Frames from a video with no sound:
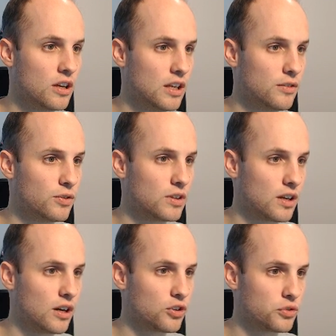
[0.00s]
given the
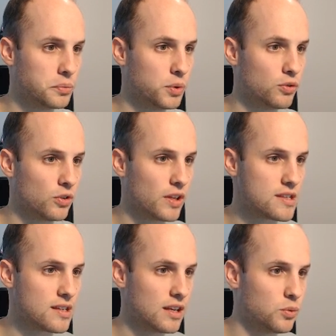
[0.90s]
card removal. Let's
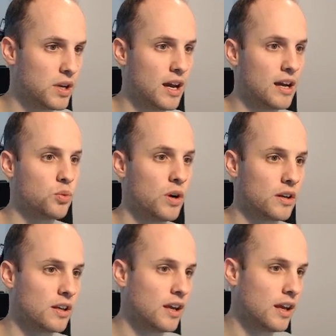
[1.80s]
say we add 1
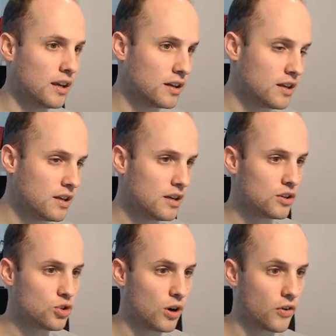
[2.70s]
king
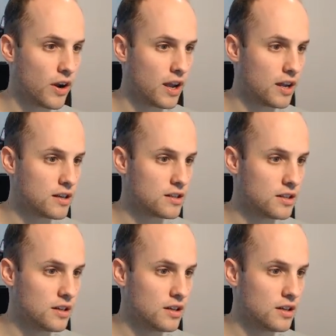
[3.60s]
to our hand,